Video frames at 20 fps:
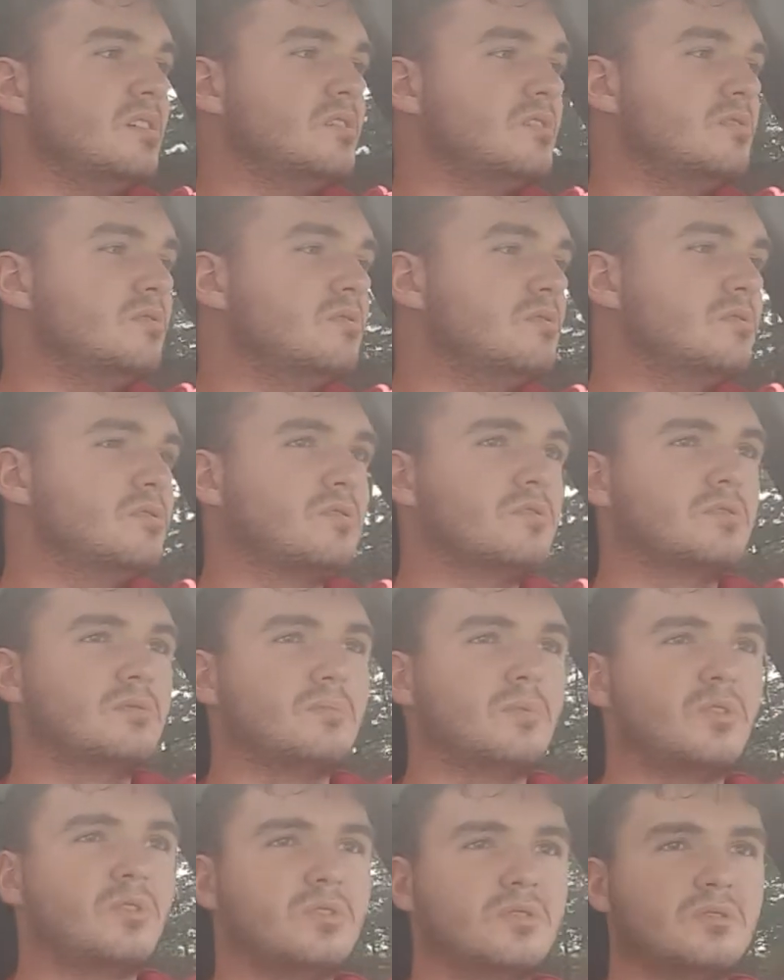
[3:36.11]
issues. It was
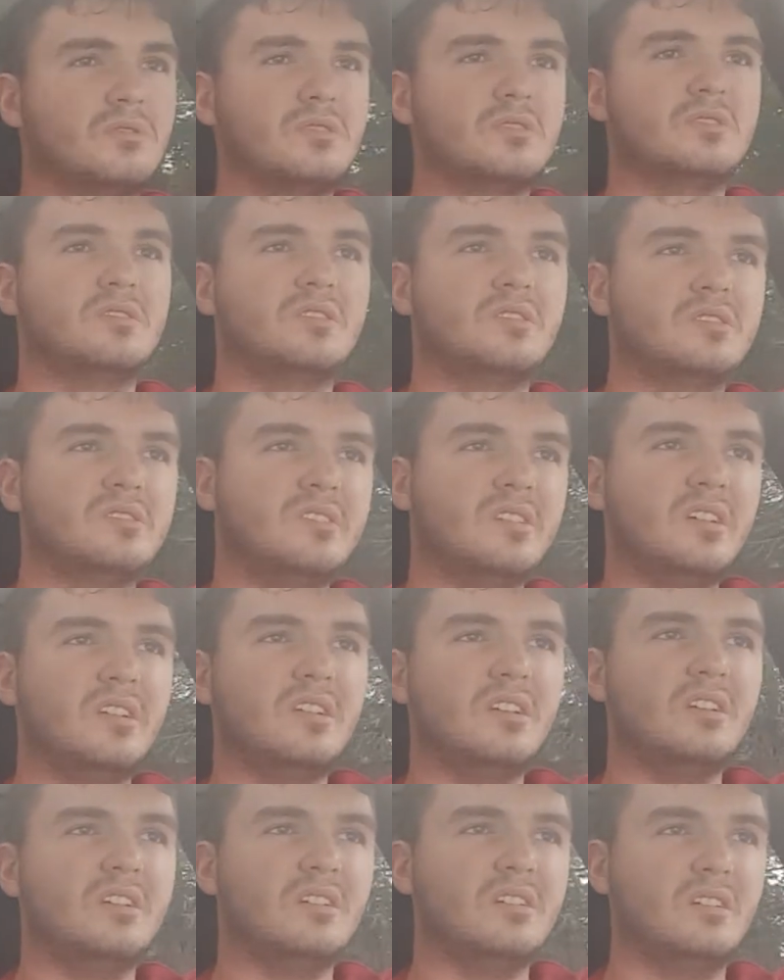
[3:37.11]
more towards the
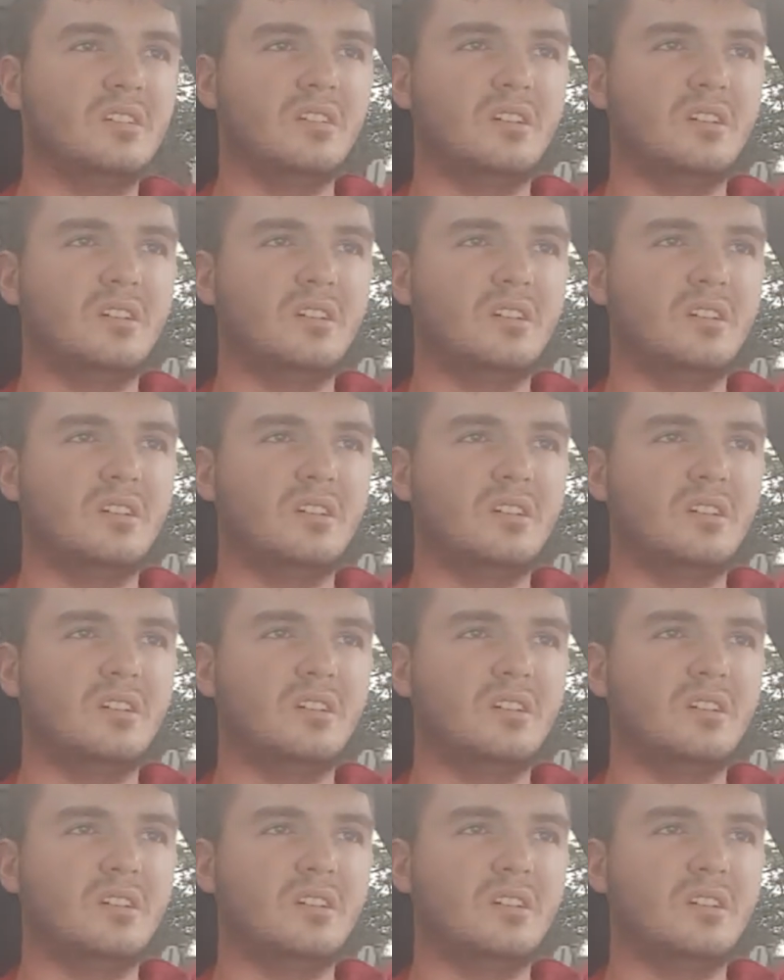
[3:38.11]
city.